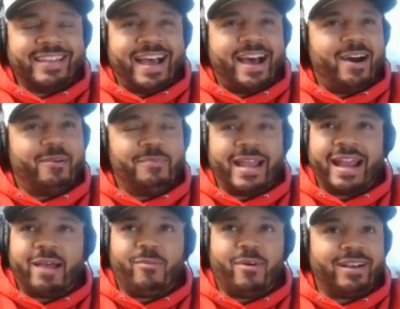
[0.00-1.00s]
Oh
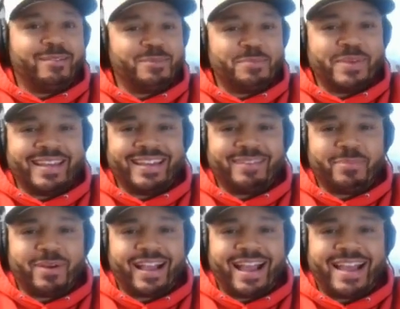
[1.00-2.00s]
man, I wanted him to be a
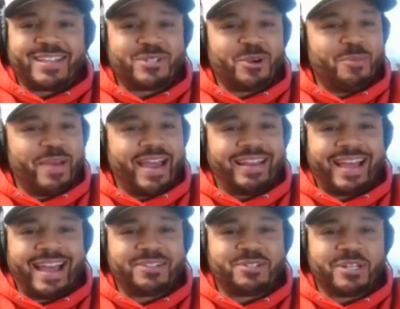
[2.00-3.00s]
Buckeye so bad
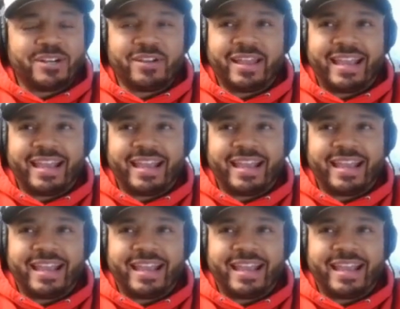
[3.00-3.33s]
last year.